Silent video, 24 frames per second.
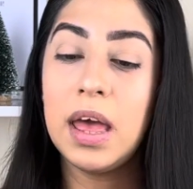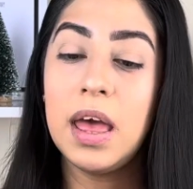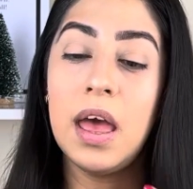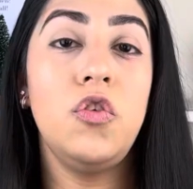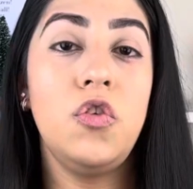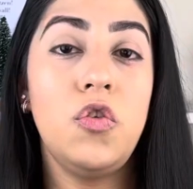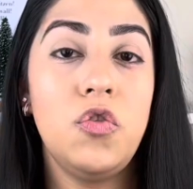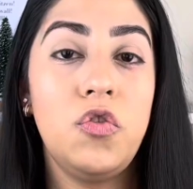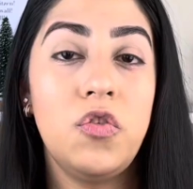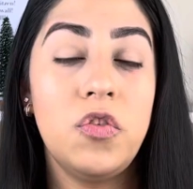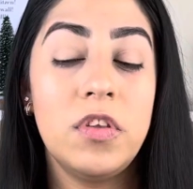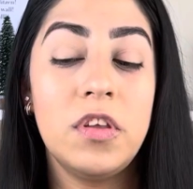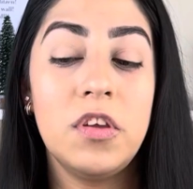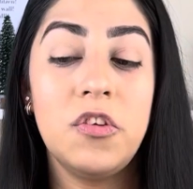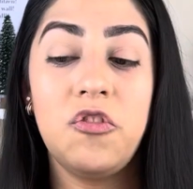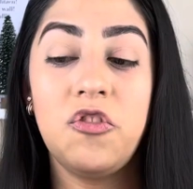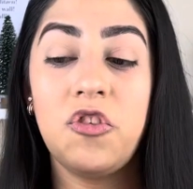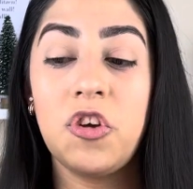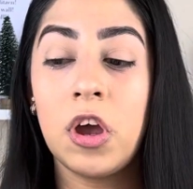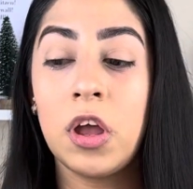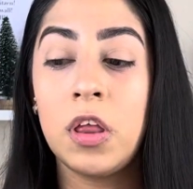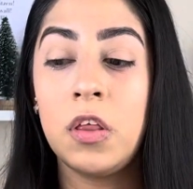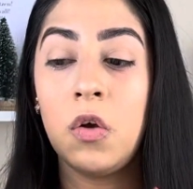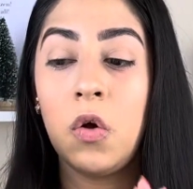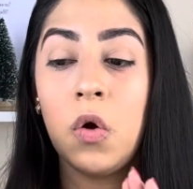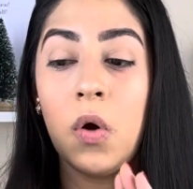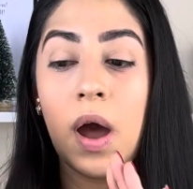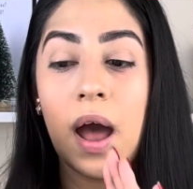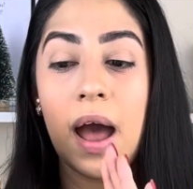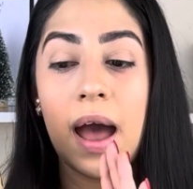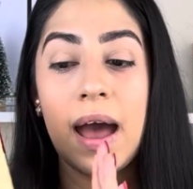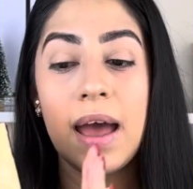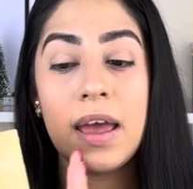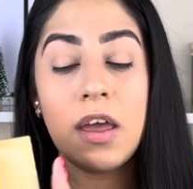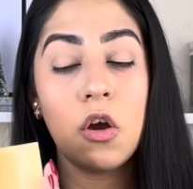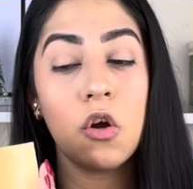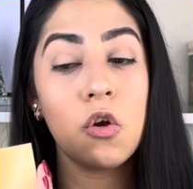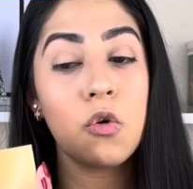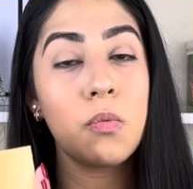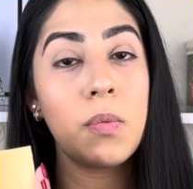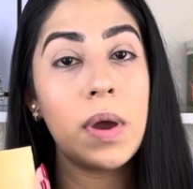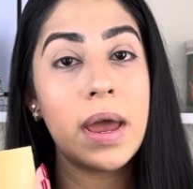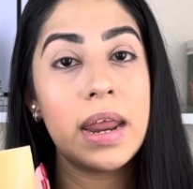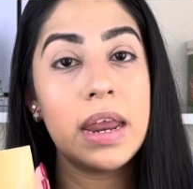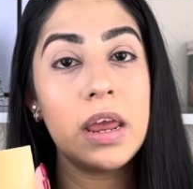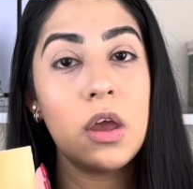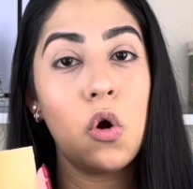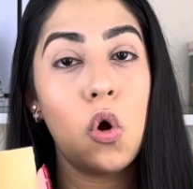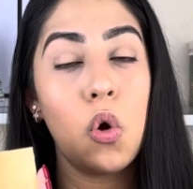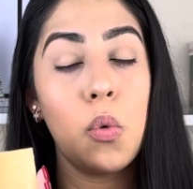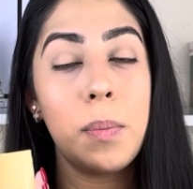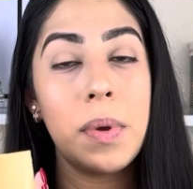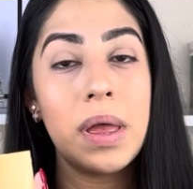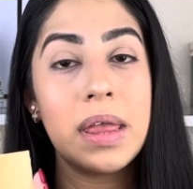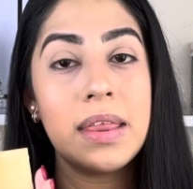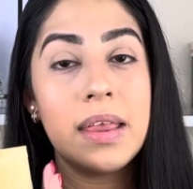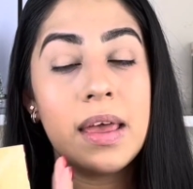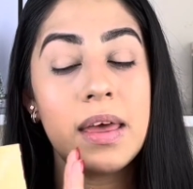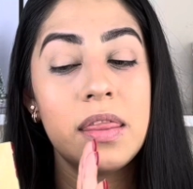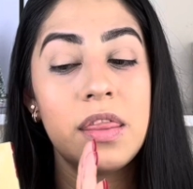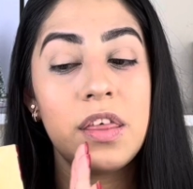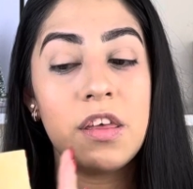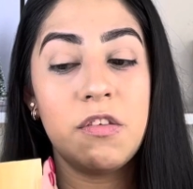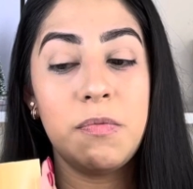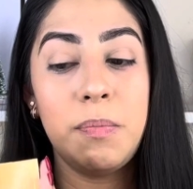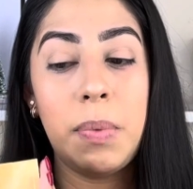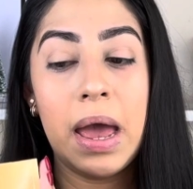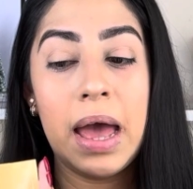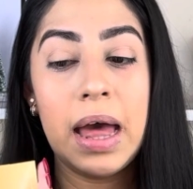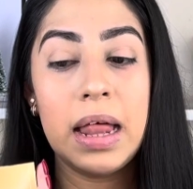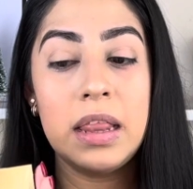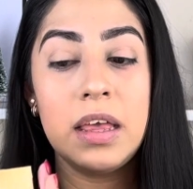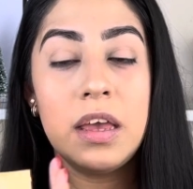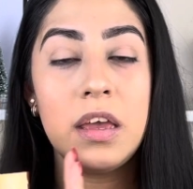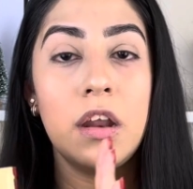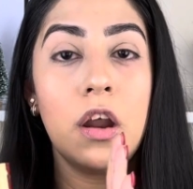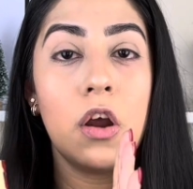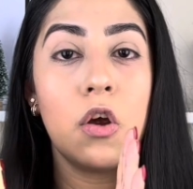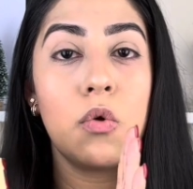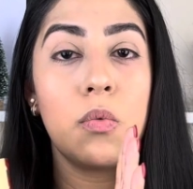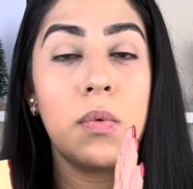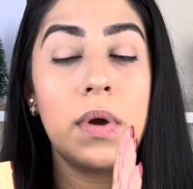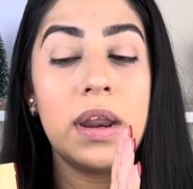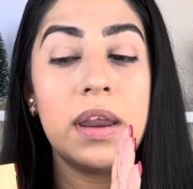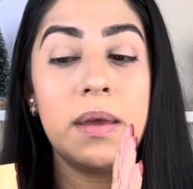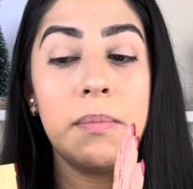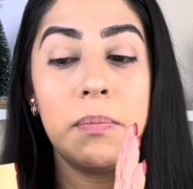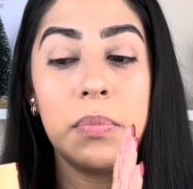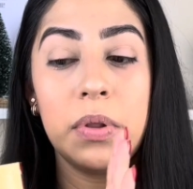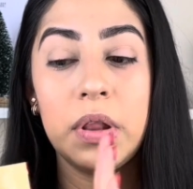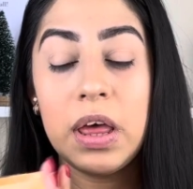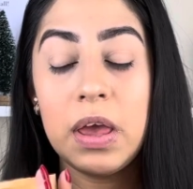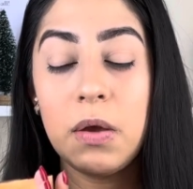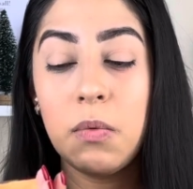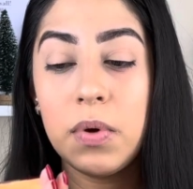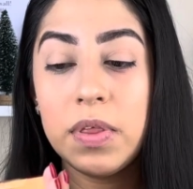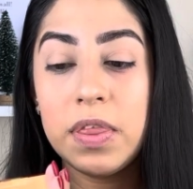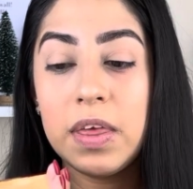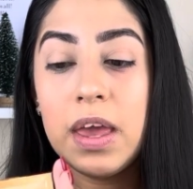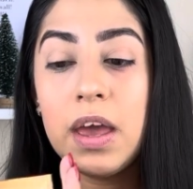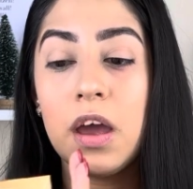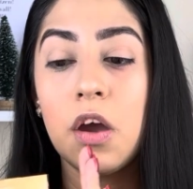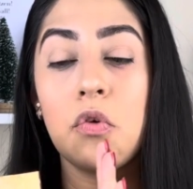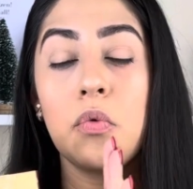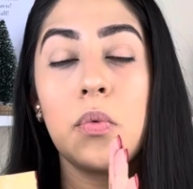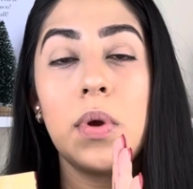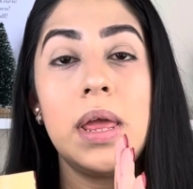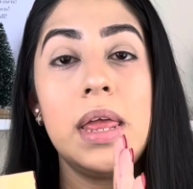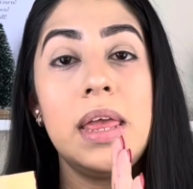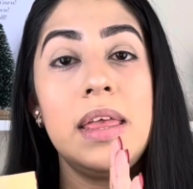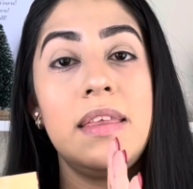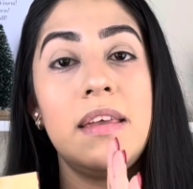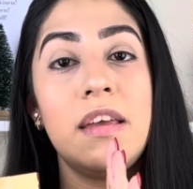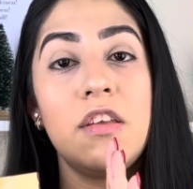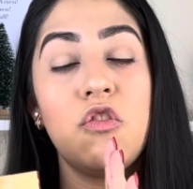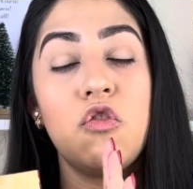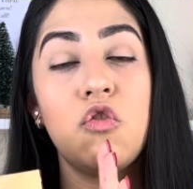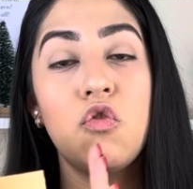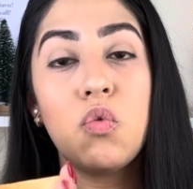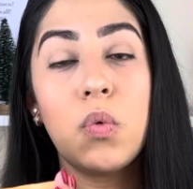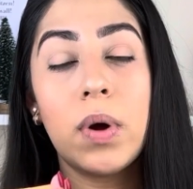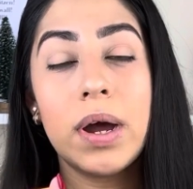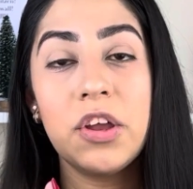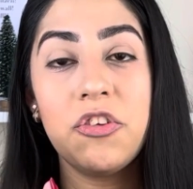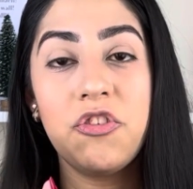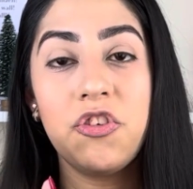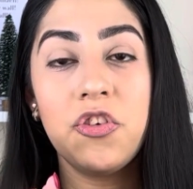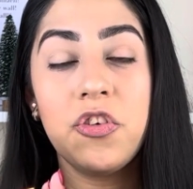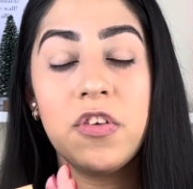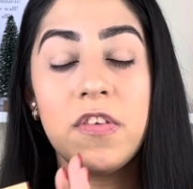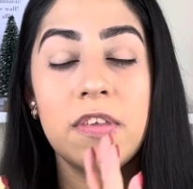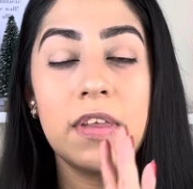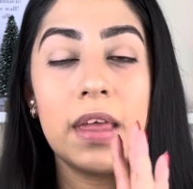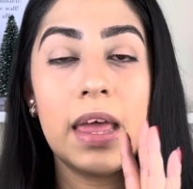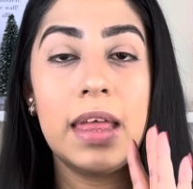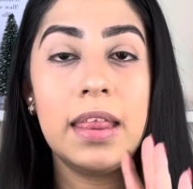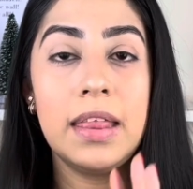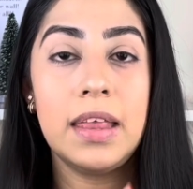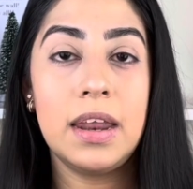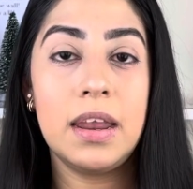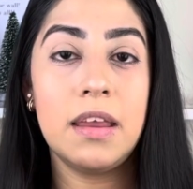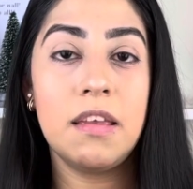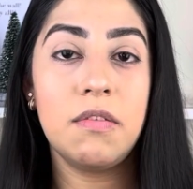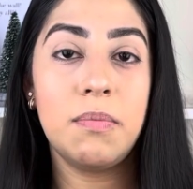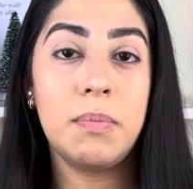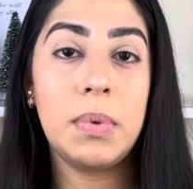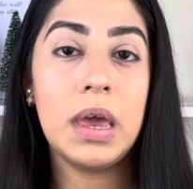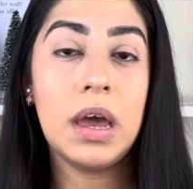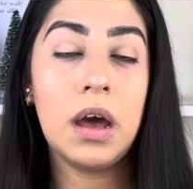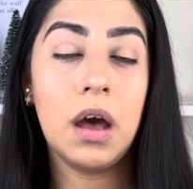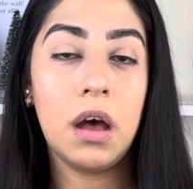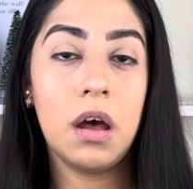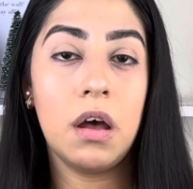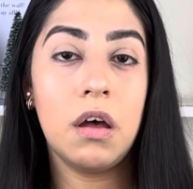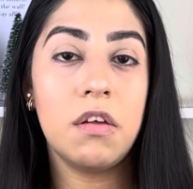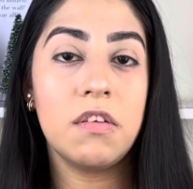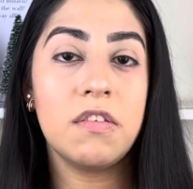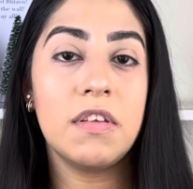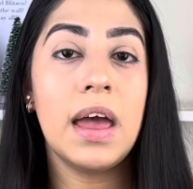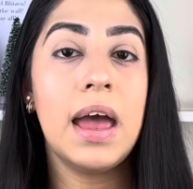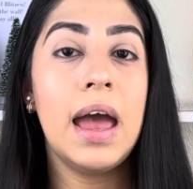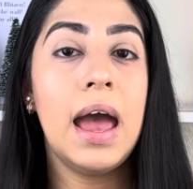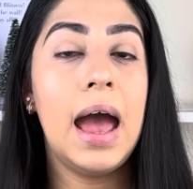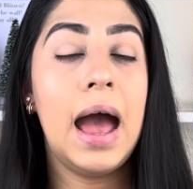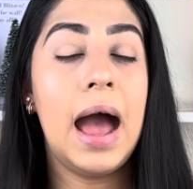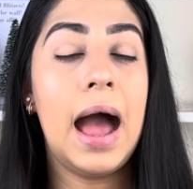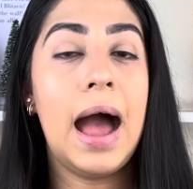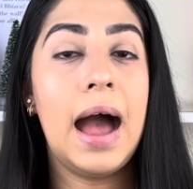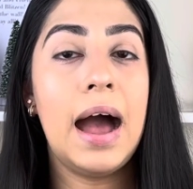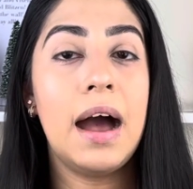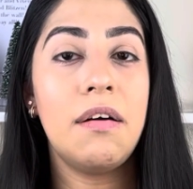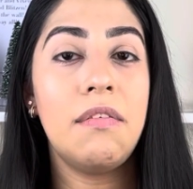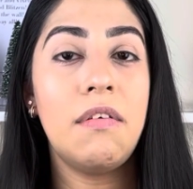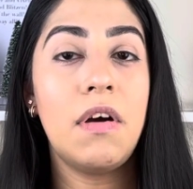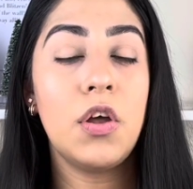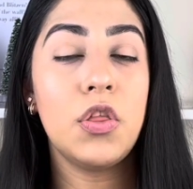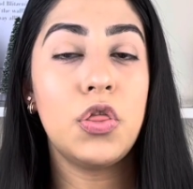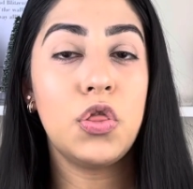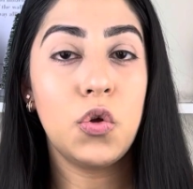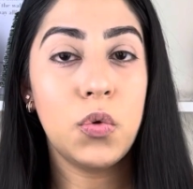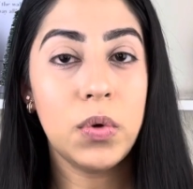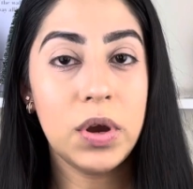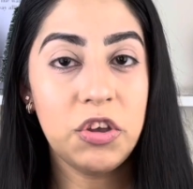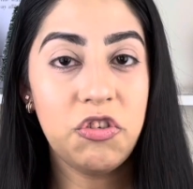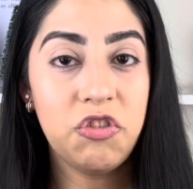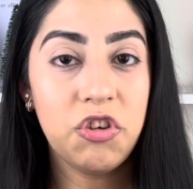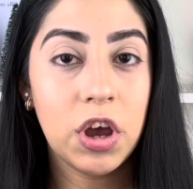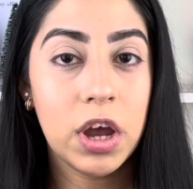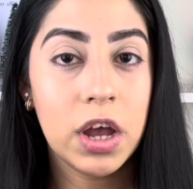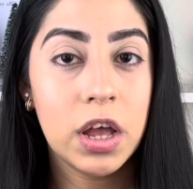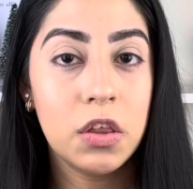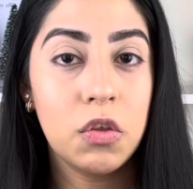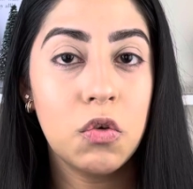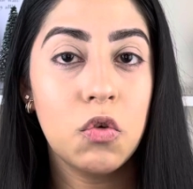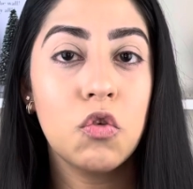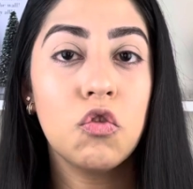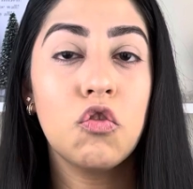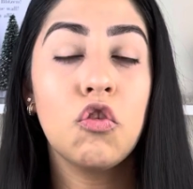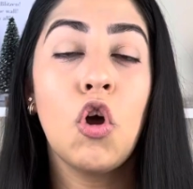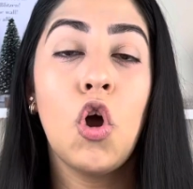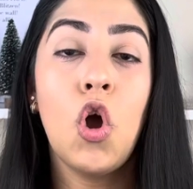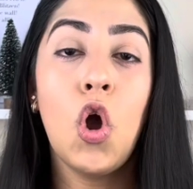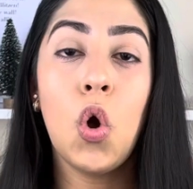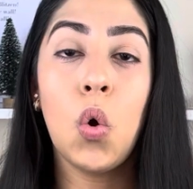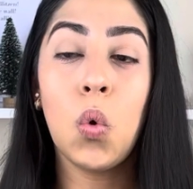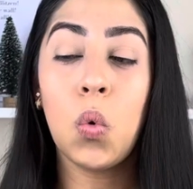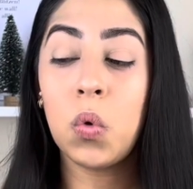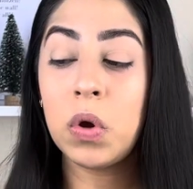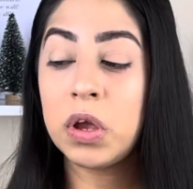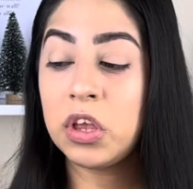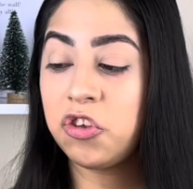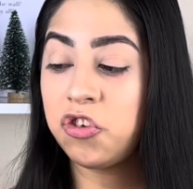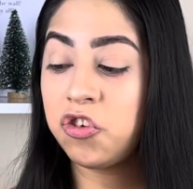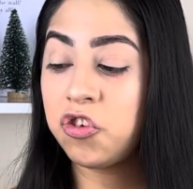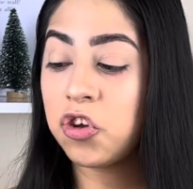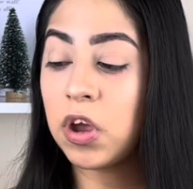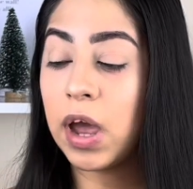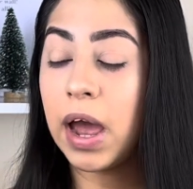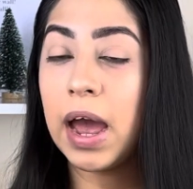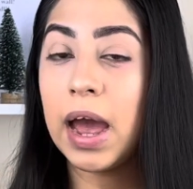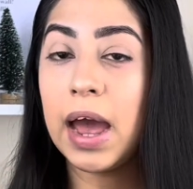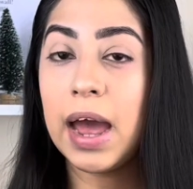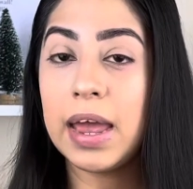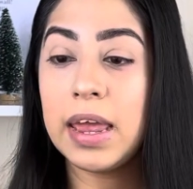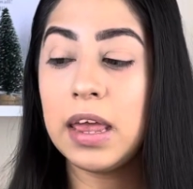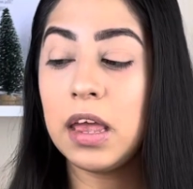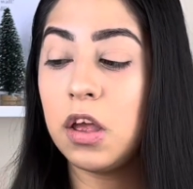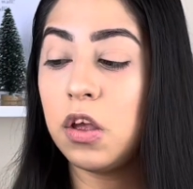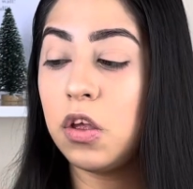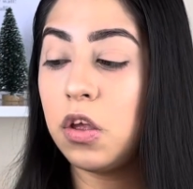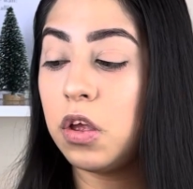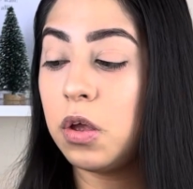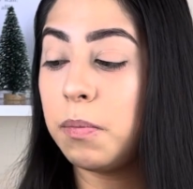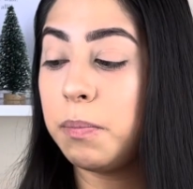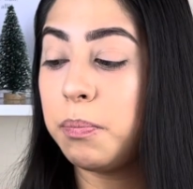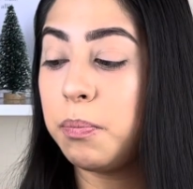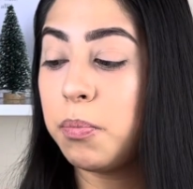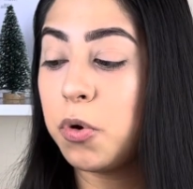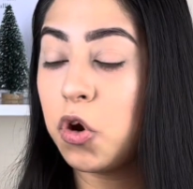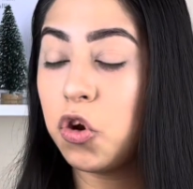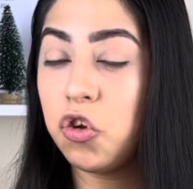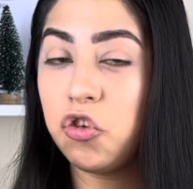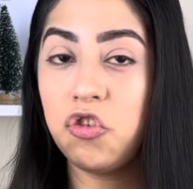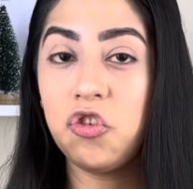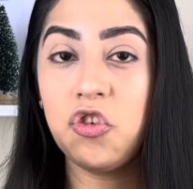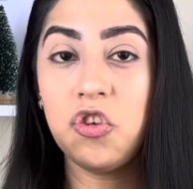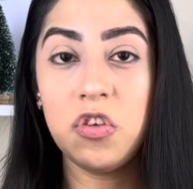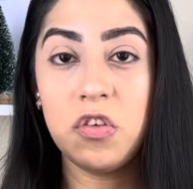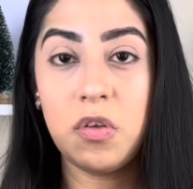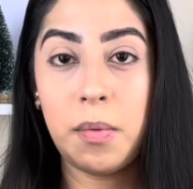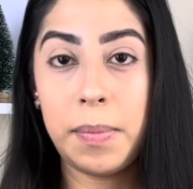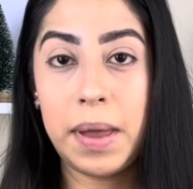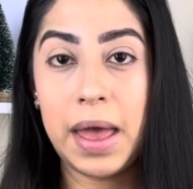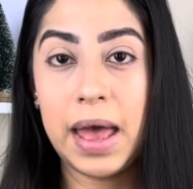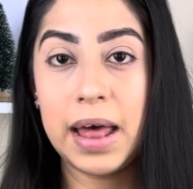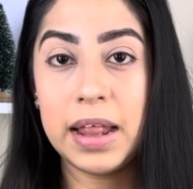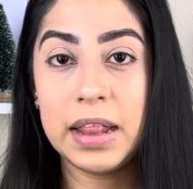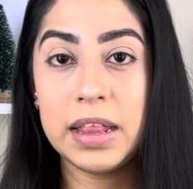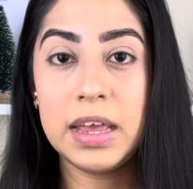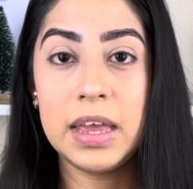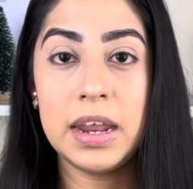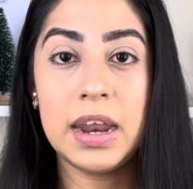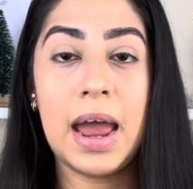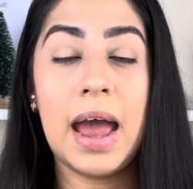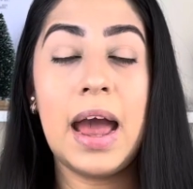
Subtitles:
New to this channel, I already opened this palette, already played with it, already did swatches, and it is because I have 3 channels which I purchase a palette.